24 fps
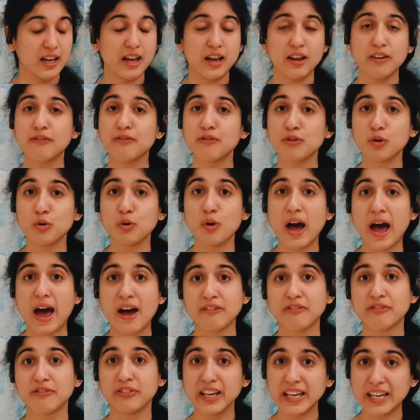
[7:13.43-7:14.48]
If you
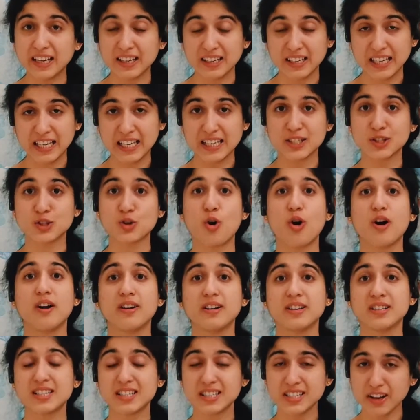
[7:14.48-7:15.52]
have weak knees
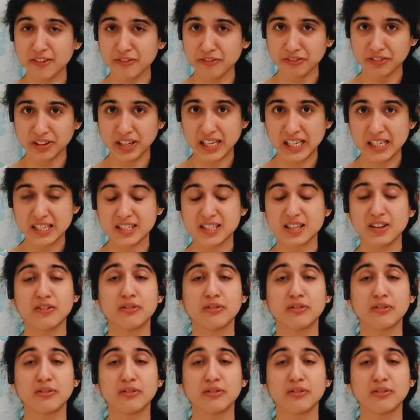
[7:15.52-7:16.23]
or stiff knees,